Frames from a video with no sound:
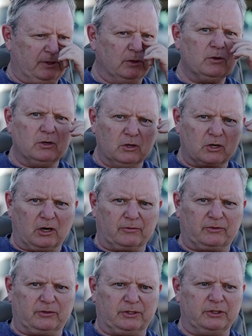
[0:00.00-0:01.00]
look
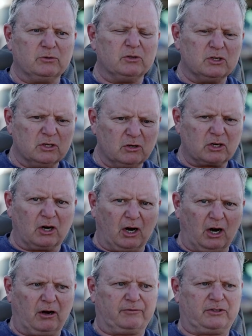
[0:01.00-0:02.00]
after it. You look
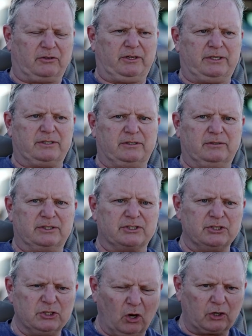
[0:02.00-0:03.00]
after it.
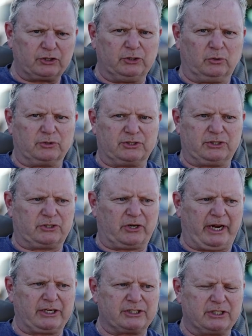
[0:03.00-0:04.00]
It's not yours to
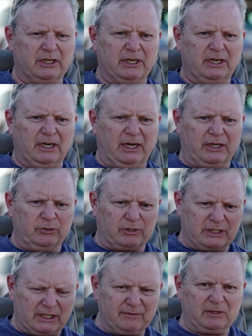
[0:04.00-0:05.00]
trash, and
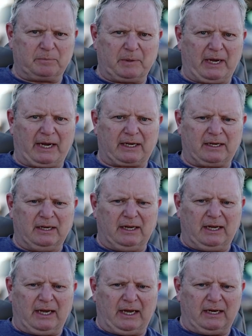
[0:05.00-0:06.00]
you give it back.
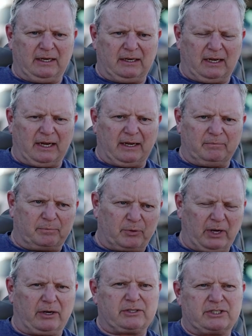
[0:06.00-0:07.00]
And I'm
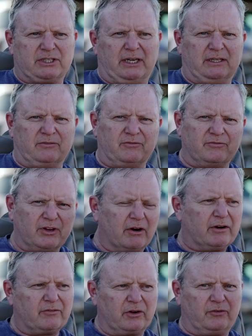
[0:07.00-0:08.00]
proud to say,
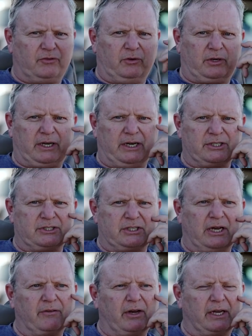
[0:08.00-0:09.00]
very, very few
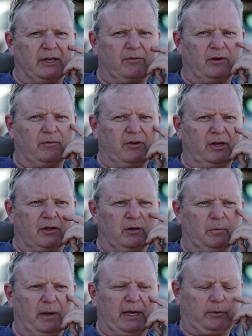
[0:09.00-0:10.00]
occasions have I given a
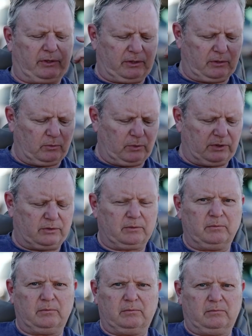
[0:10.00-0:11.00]
vehicle back
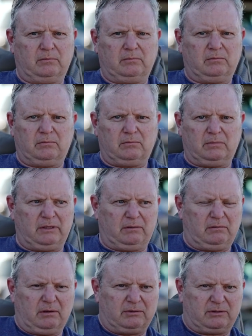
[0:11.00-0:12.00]
with
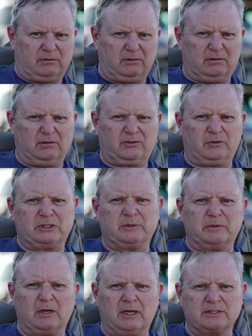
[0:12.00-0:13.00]
not so much
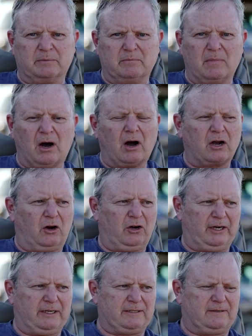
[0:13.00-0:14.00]
as a mark
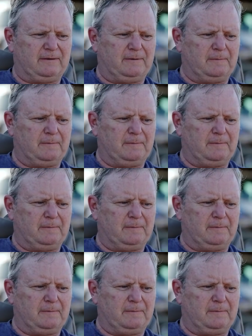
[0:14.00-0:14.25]
on it.